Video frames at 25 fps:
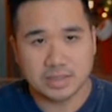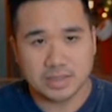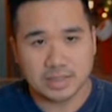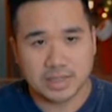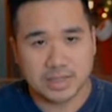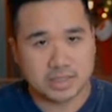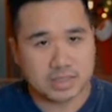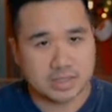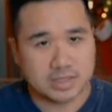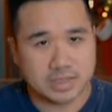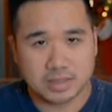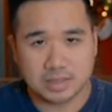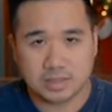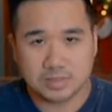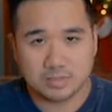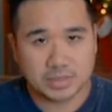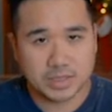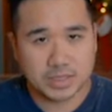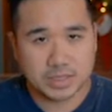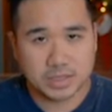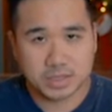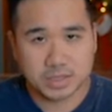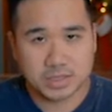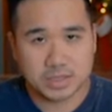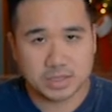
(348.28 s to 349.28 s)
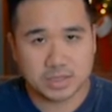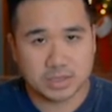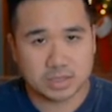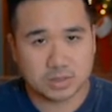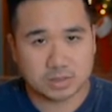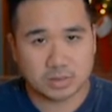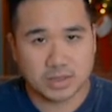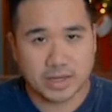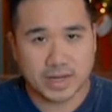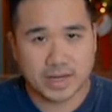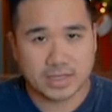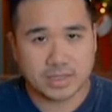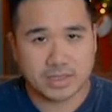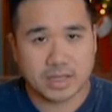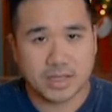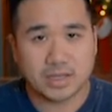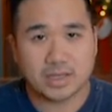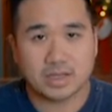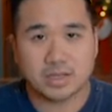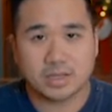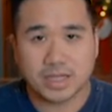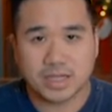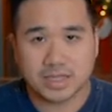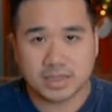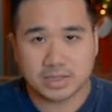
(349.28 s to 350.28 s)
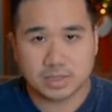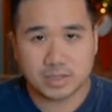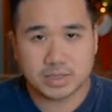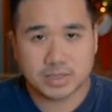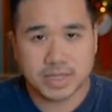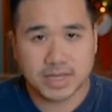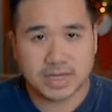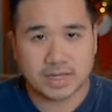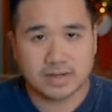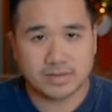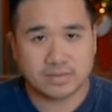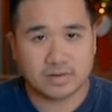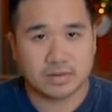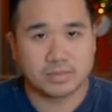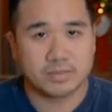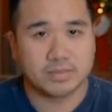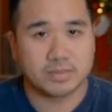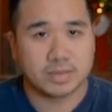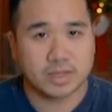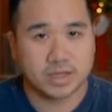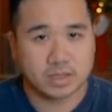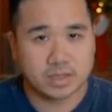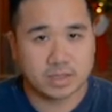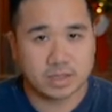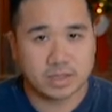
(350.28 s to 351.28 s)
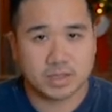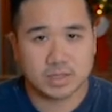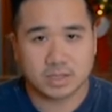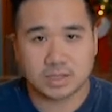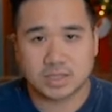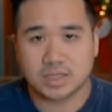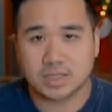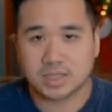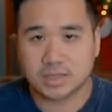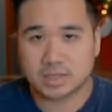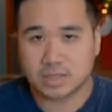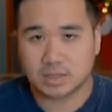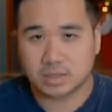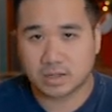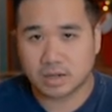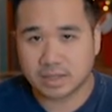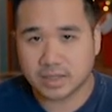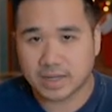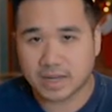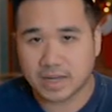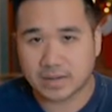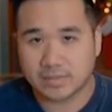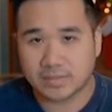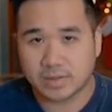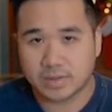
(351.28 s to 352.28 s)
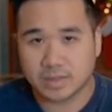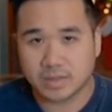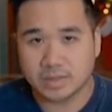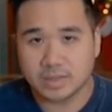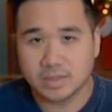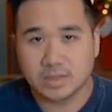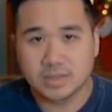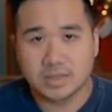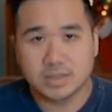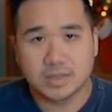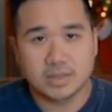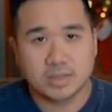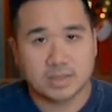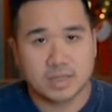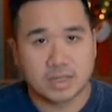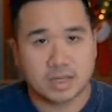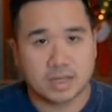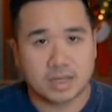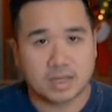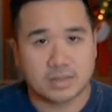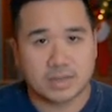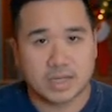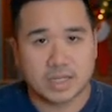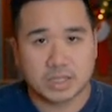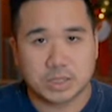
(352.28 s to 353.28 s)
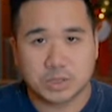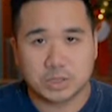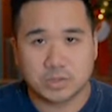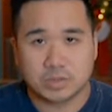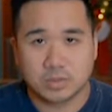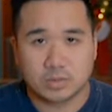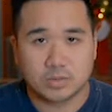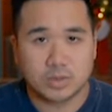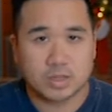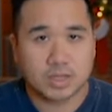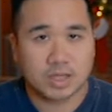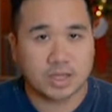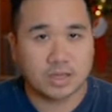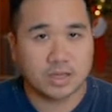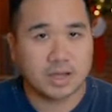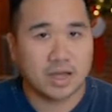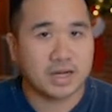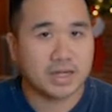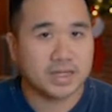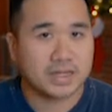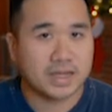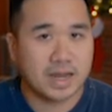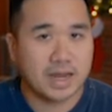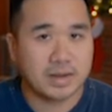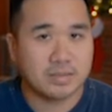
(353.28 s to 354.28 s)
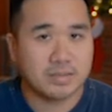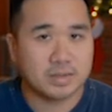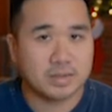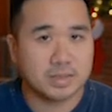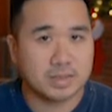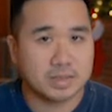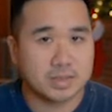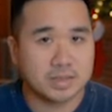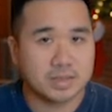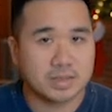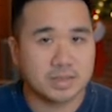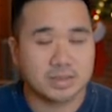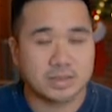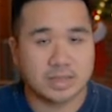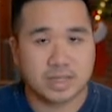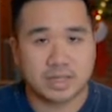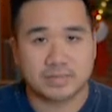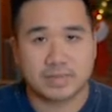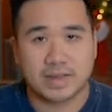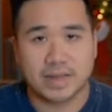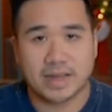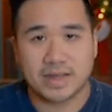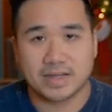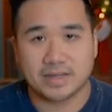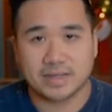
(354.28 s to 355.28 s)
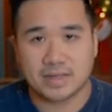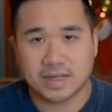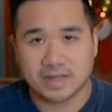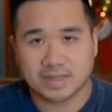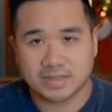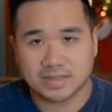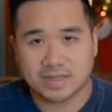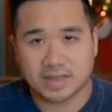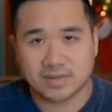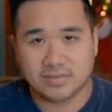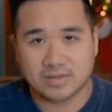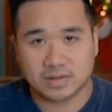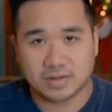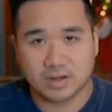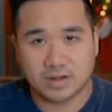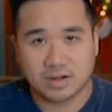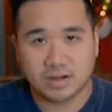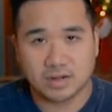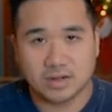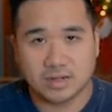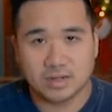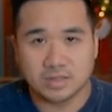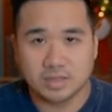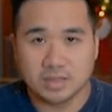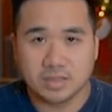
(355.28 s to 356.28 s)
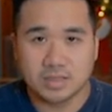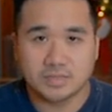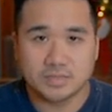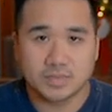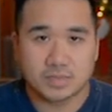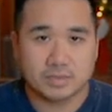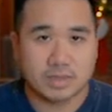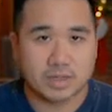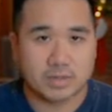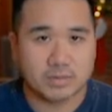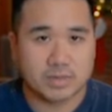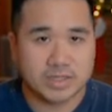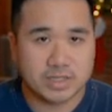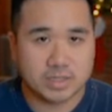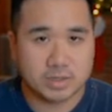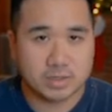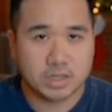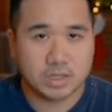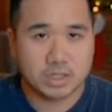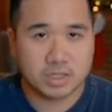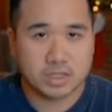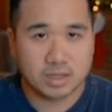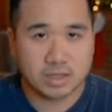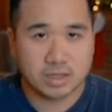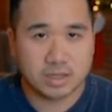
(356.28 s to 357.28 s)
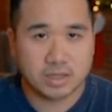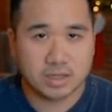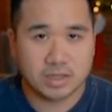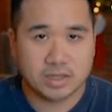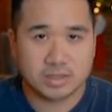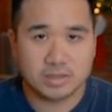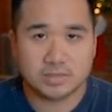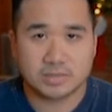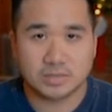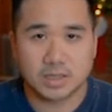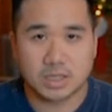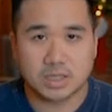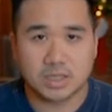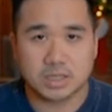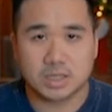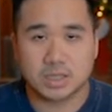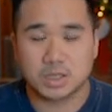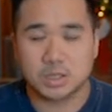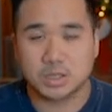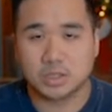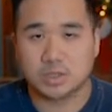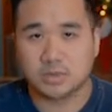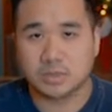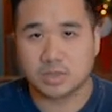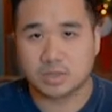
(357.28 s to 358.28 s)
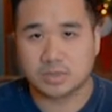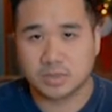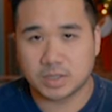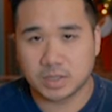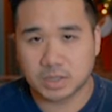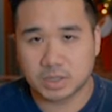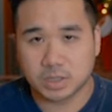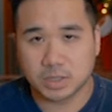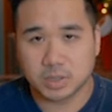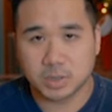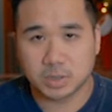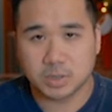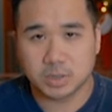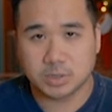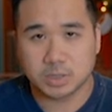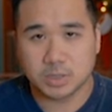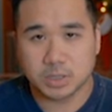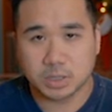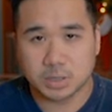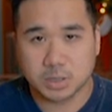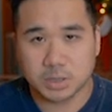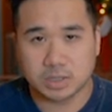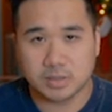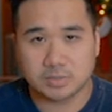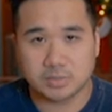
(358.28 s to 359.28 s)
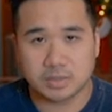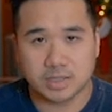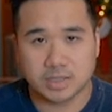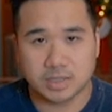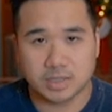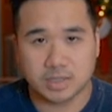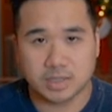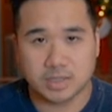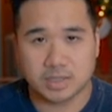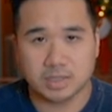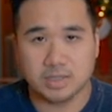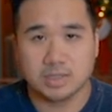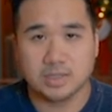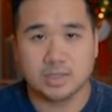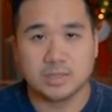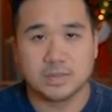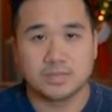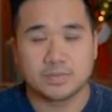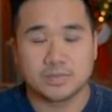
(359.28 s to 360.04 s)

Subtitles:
Pictures just look great. They look like they're taken from a mirrorless or DSLR camera. I shoot with a lot of cameras, like my A7R, my Ricoh GR. I used to shoot with a bunch of Fujifilm gear.